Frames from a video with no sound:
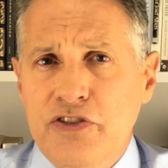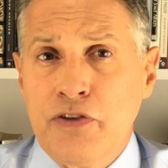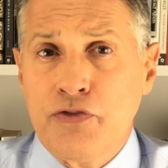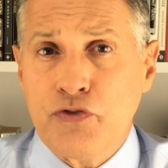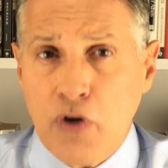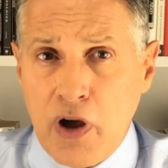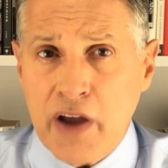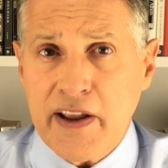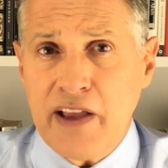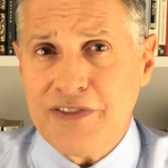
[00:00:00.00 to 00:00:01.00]
of
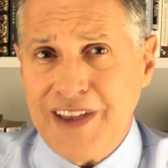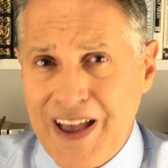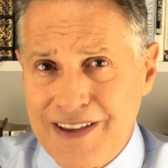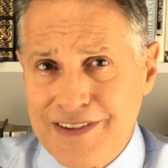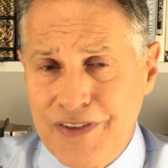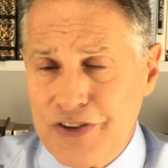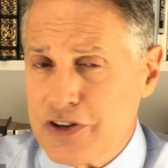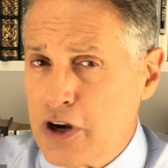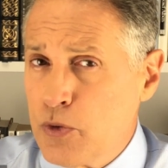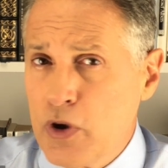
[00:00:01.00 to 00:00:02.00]
fraud and tax
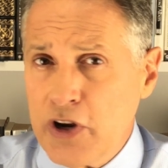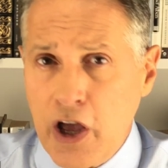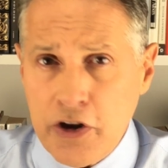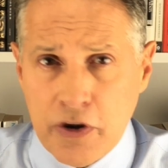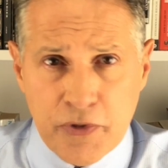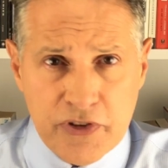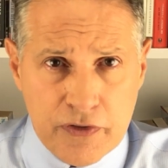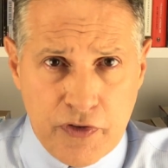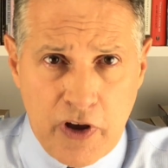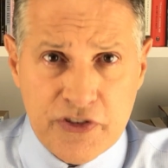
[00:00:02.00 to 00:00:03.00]
evasion are
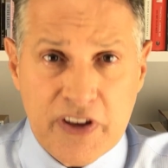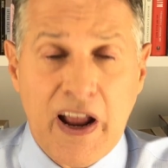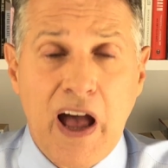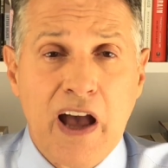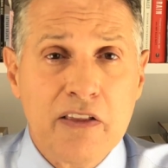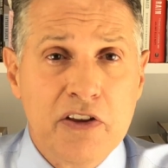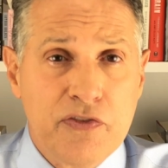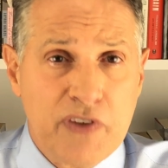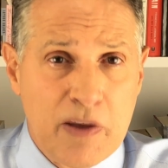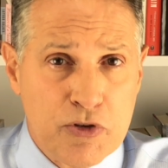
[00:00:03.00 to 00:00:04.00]
100% false and highly
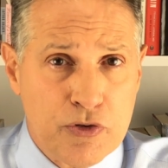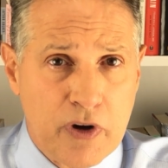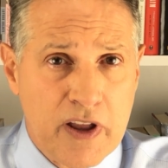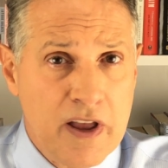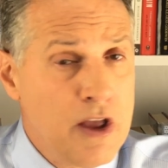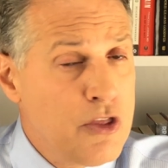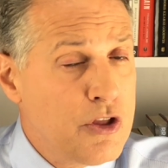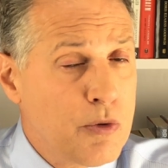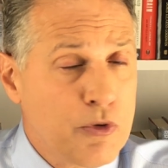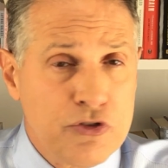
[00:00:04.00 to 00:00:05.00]
defamatory.
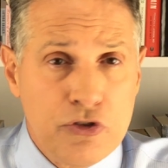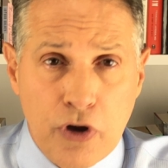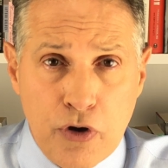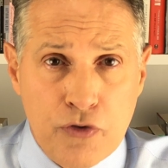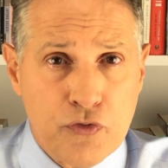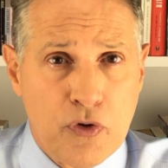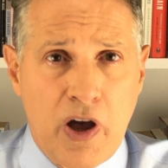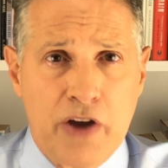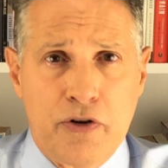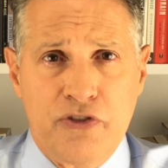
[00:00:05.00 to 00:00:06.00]
There was no
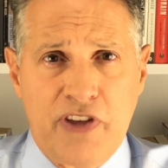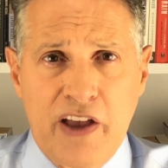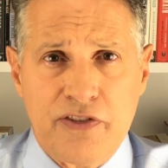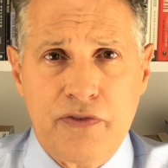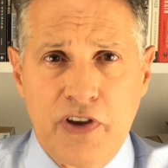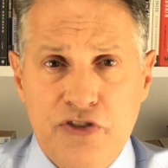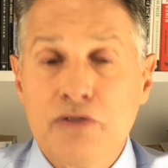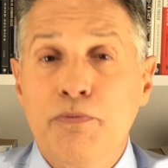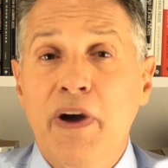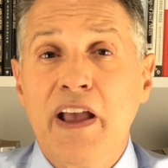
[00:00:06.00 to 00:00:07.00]
fraud or tax
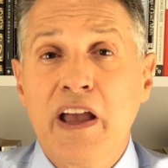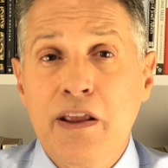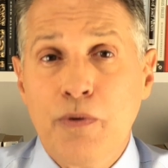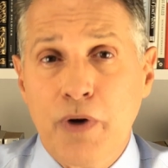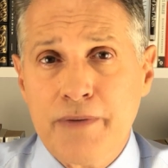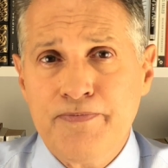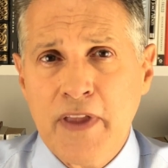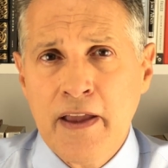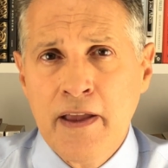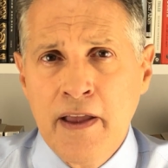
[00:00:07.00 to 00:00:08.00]
evasion by anyone."
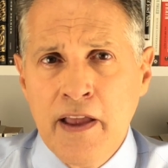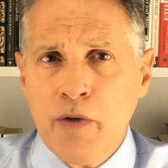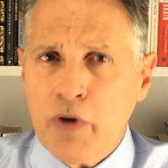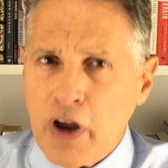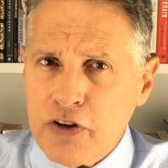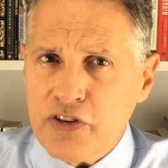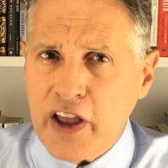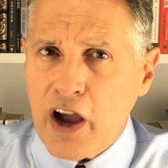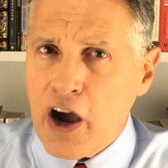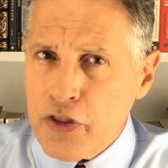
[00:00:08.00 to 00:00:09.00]
He went on to
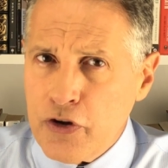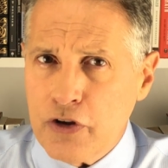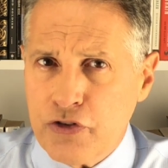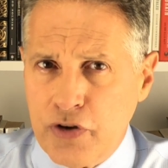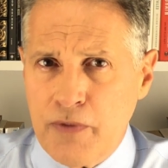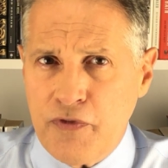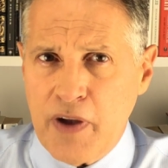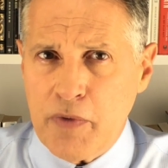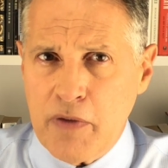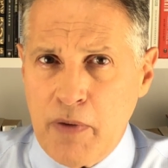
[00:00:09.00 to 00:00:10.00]
say other Trump
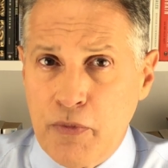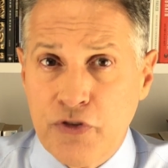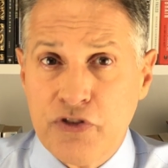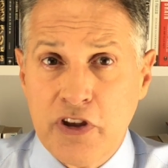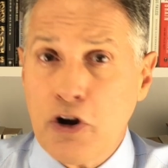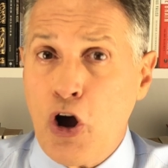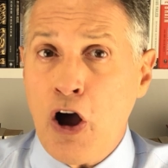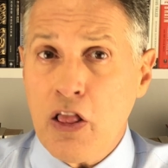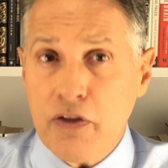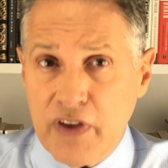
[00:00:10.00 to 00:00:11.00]
family members did
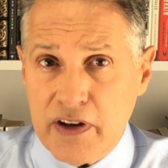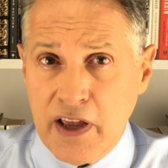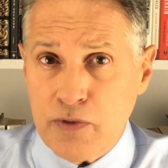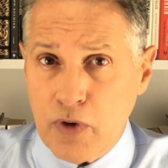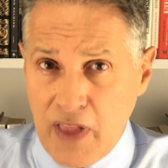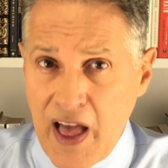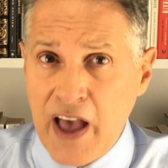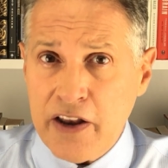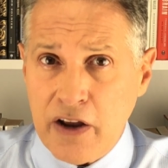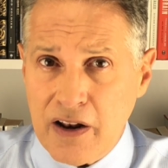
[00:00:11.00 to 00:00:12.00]
all of it and
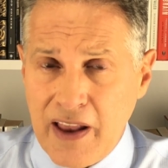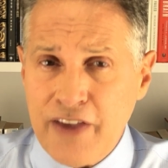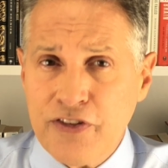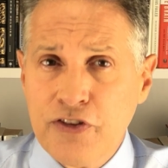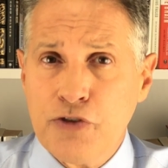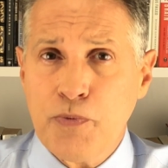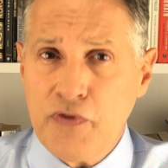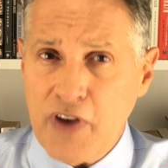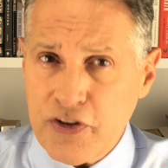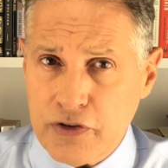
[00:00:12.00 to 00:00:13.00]
relied on licensed
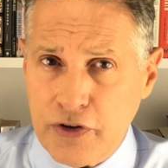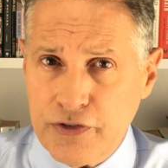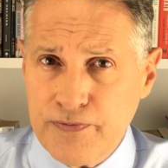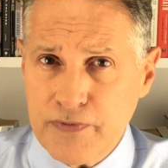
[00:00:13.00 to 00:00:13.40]
professionals.